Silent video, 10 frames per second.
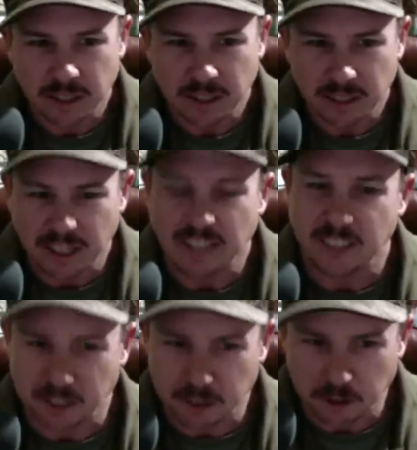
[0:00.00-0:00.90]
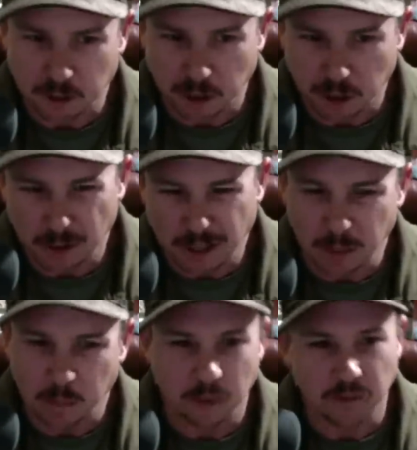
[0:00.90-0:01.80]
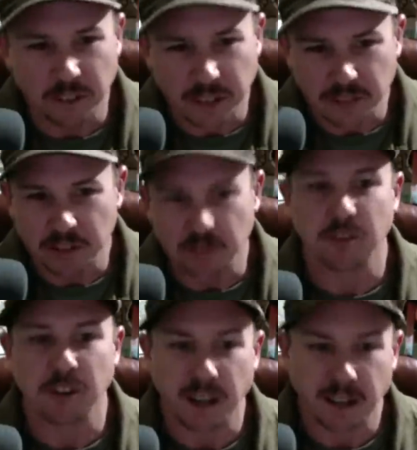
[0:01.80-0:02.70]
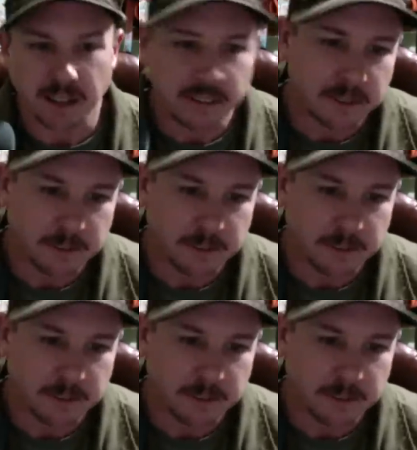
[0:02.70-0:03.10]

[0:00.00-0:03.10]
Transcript: easiest to grow, kind of more forgiving varieties.